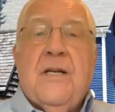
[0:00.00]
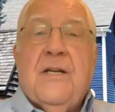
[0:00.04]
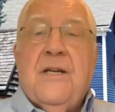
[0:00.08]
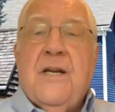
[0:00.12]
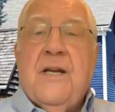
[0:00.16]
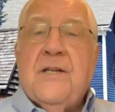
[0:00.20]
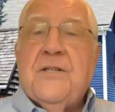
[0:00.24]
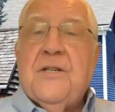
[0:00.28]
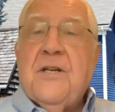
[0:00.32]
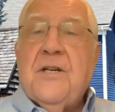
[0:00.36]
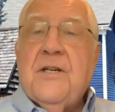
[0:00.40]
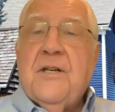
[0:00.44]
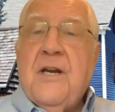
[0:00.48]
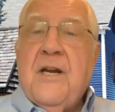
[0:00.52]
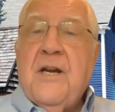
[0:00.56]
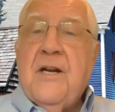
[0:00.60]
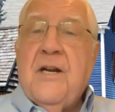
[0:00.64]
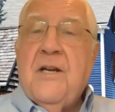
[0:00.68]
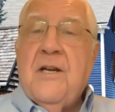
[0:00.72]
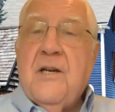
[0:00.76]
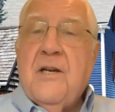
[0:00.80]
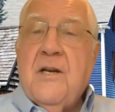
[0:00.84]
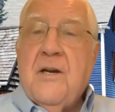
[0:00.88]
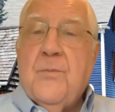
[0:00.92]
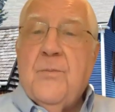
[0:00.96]

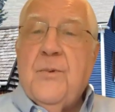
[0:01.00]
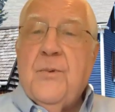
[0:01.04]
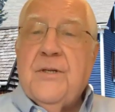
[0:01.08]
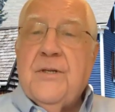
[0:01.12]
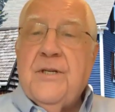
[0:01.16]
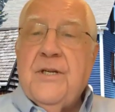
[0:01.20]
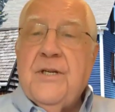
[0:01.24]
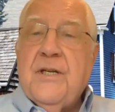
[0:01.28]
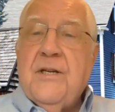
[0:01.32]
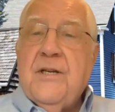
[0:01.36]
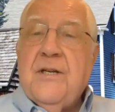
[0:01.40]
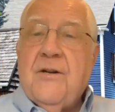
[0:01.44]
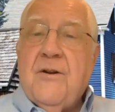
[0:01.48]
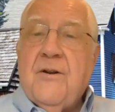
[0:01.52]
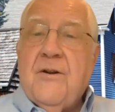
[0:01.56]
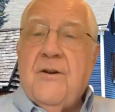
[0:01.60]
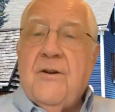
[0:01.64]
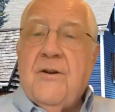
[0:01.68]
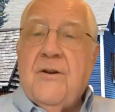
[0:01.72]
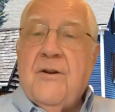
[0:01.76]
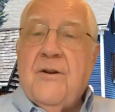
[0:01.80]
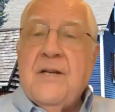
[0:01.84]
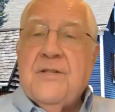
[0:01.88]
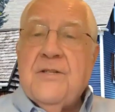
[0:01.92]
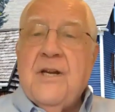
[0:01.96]
designating a particular
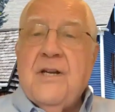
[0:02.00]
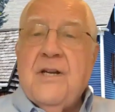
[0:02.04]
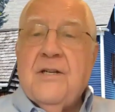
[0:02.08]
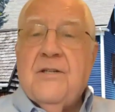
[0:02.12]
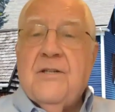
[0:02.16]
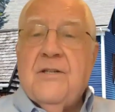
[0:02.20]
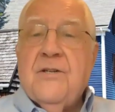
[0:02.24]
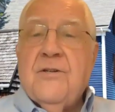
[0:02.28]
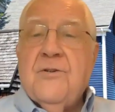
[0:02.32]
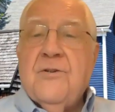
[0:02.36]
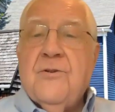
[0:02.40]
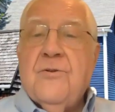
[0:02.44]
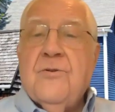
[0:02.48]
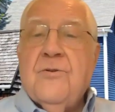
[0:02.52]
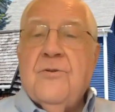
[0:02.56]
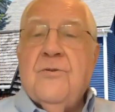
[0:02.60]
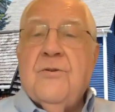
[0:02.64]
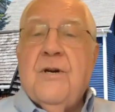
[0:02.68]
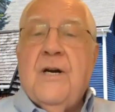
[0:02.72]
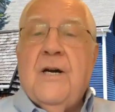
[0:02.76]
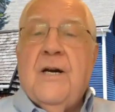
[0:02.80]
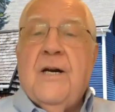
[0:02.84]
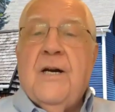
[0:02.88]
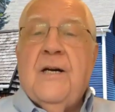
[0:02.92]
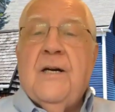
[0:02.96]
asset
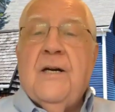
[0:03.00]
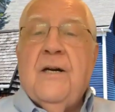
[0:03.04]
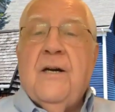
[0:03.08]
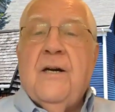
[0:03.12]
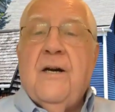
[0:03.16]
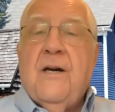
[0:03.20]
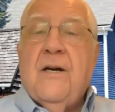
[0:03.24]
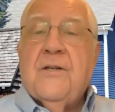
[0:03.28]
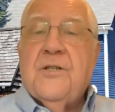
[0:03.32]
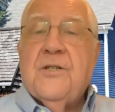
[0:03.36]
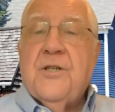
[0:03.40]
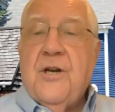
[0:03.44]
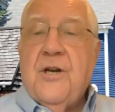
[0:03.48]
to uh, a